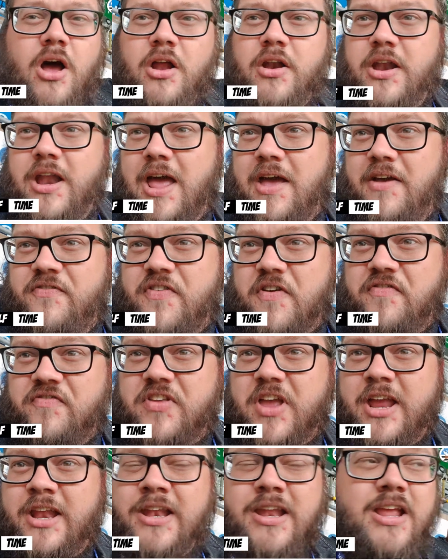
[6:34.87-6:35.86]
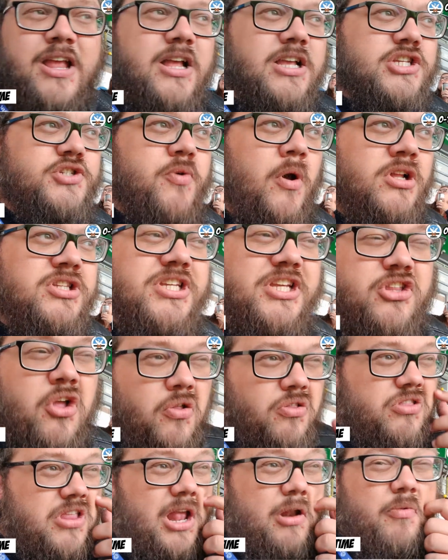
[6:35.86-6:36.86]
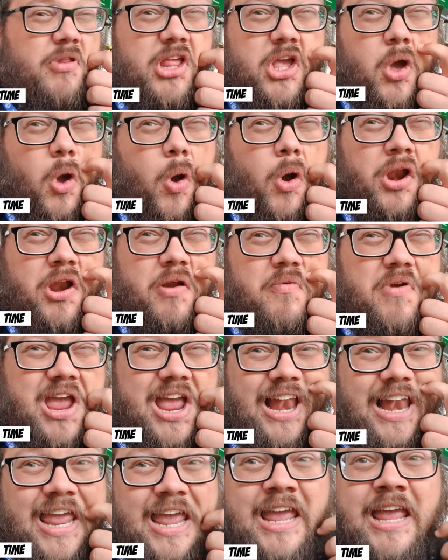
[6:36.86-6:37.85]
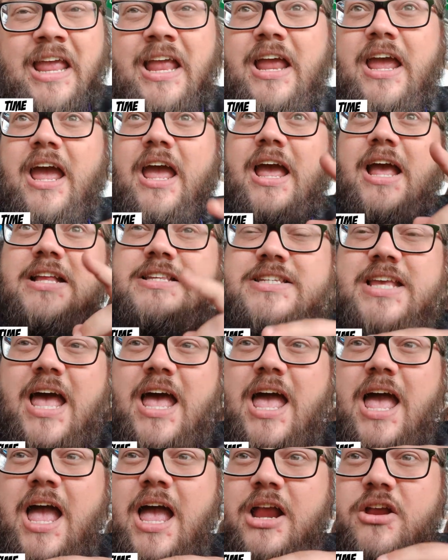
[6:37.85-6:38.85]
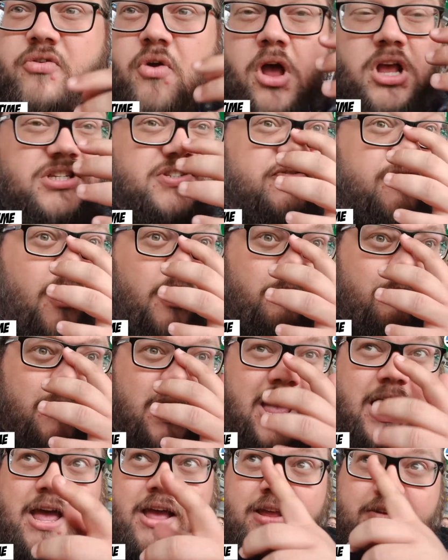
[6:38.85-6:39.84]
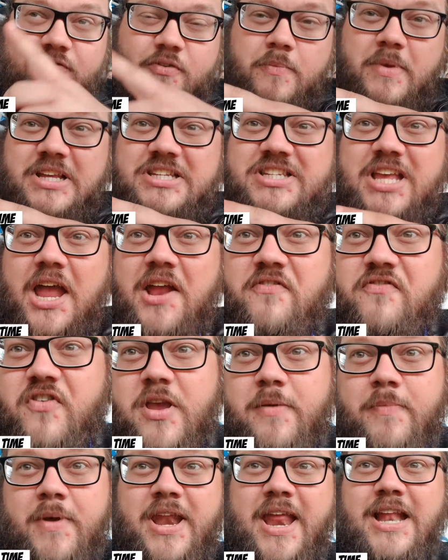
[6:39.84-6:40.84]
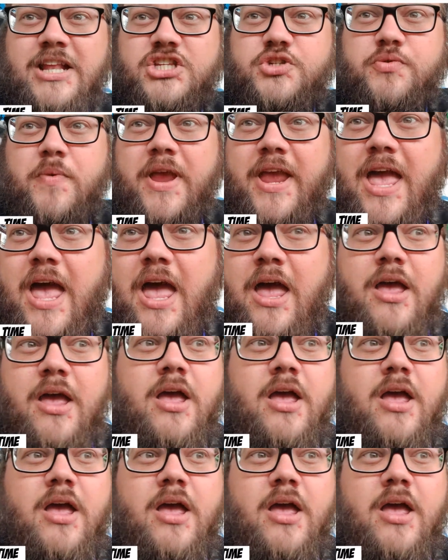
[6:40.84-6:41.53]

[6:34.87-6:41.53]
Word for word: on uh, fifteen. Swansea don't deal with the corner, really. It's uh, a cross from, uh, from this side, Freeman in swinger.